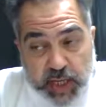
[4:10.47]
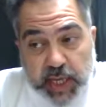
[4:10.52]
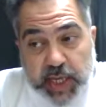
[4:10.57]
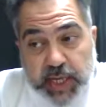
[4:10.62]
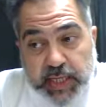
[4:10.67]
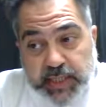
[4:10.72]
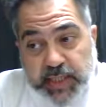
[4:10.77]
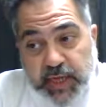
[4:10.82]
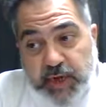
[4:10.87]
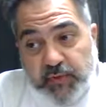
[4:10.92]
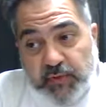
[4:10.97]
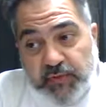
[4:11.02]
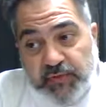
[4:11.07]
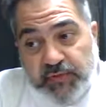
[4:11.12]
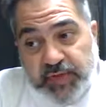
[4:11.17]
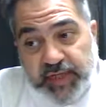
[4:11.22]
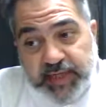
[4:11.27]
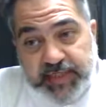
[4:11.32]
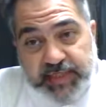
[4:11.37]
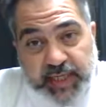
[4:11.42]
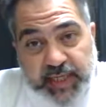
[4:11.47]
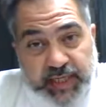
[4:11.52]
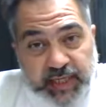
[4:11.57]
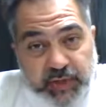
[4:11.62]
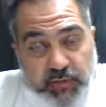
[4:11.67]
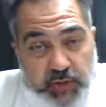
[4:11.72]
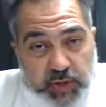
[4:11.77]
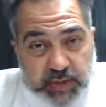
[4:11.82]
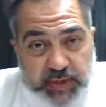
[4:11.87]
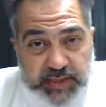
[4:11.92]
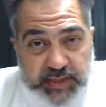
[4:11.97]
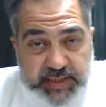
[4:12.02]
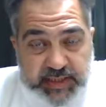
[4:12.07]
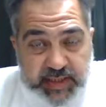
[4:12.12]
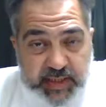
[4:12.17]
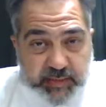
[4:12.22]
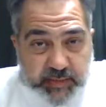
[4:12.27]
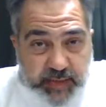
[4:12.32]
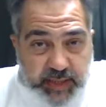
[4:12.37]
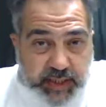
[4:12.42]
Now, if there is anyone is
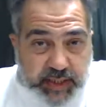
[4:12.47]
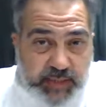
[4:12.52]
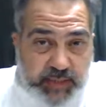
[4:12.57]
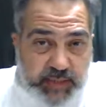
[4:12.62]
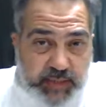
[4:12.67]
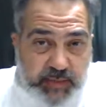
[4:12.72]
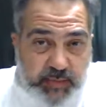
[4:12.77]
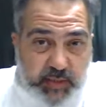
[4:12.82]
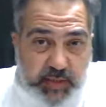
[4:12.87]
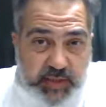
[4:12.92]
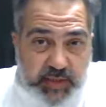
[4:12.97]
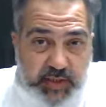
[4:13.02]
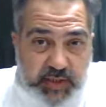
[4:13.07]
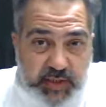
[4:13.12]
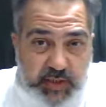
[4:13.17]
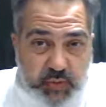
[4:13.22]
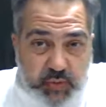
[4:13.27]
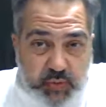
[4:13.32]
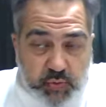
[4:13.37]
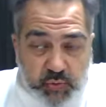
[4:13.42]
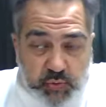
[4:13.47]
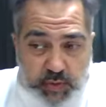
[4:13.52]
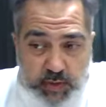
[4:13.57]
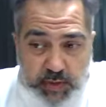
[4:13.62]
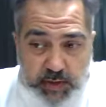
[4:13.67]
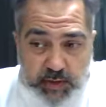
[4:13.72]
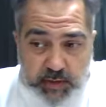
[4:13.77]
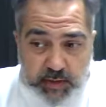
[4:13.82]
terminated by the school,